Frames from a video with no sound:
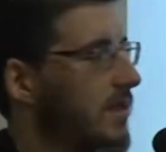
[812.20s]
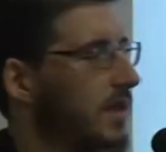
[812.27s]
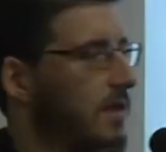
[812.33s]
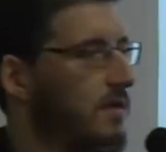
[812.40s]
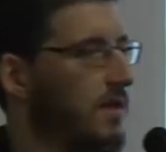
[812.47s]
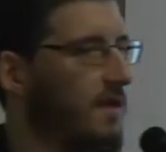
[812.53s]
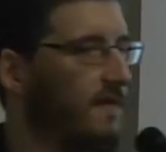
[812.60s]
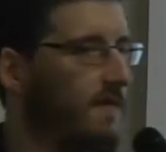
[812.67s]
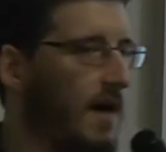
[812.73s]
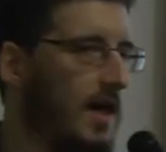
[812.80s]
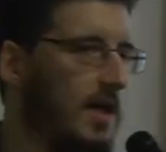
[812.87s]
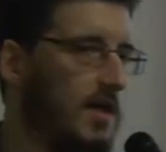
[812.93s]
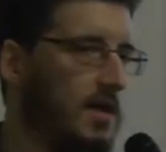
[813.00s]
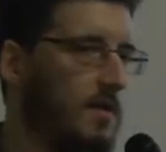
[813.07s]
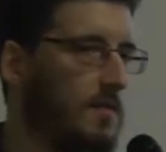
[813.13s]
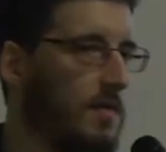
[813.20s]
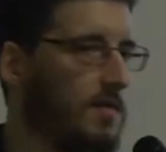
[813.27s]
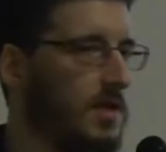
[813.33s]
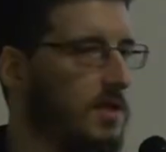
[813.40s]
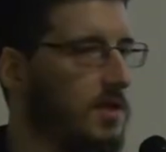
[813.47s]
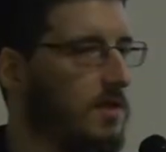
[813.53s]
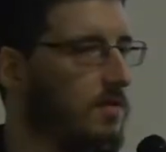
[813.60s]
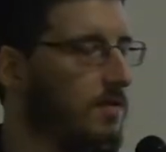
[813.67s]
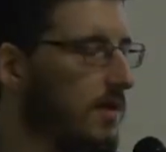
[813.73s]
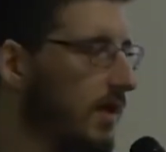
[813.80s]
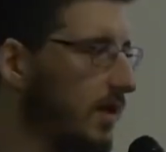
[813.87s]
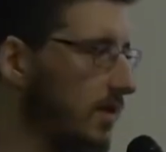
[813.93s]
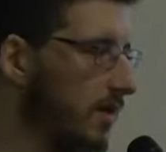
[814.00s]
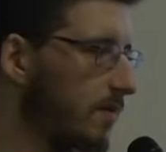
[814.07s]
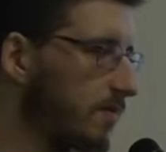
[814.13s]
is actually fine. Maybe it's just doing
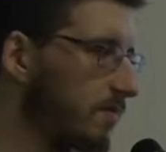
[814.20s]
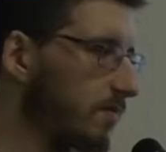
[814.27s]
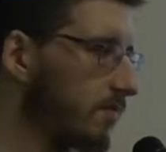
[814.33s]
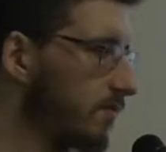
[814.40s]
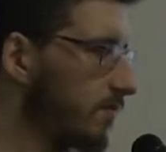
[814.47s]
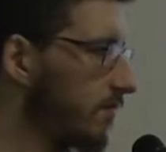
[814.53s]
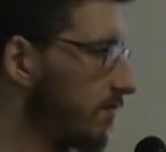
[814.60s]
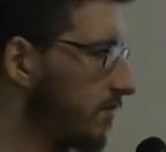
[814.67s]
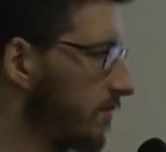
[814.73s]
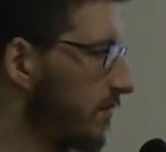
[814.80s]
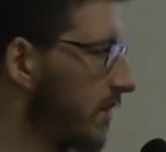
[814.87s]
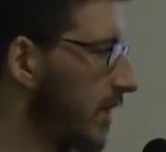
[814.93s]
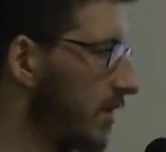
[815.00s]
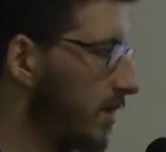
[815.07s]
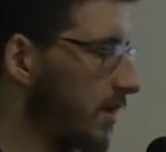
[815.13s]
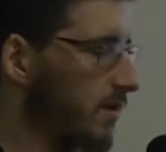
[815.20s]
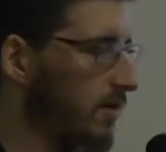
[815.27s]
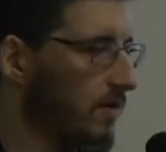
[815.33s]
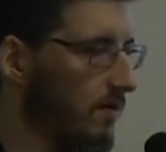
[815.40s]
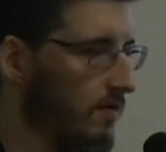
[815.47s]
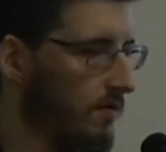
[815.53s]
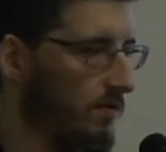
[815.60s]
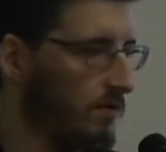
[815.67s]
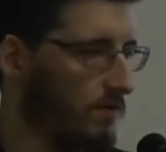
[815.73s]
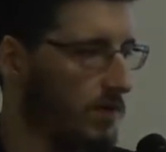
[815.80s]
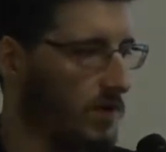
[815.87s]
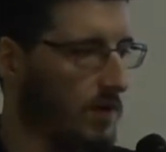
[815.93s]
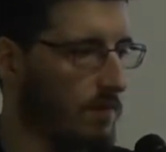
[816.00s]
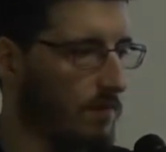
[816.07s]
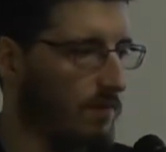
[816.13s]
like some, like, I don't know,
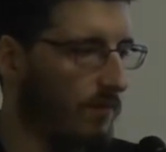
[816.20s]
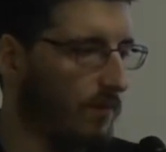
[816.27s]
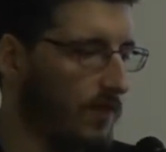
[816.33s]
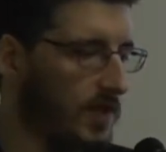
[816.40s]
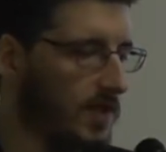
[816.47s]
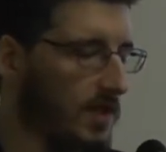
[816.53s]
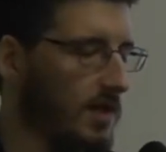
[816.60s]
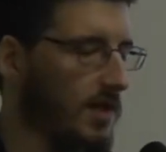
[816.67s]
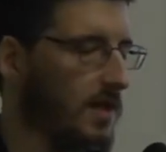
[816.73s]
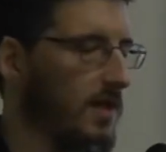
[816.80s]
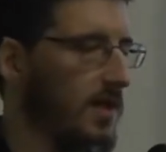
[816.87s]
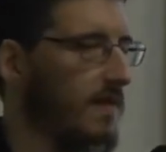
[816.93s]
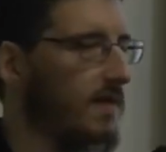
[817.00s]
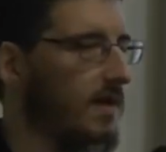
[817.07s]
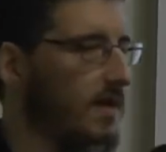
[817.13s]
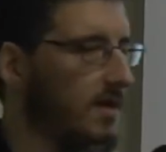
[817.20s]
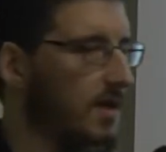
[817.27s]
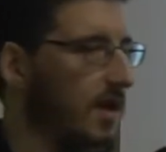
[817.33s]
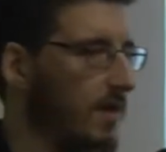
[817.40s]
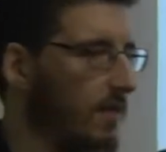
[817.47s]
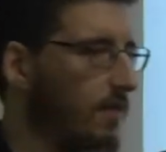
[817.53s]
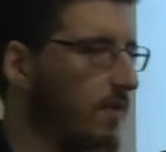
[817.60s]
some physical activities like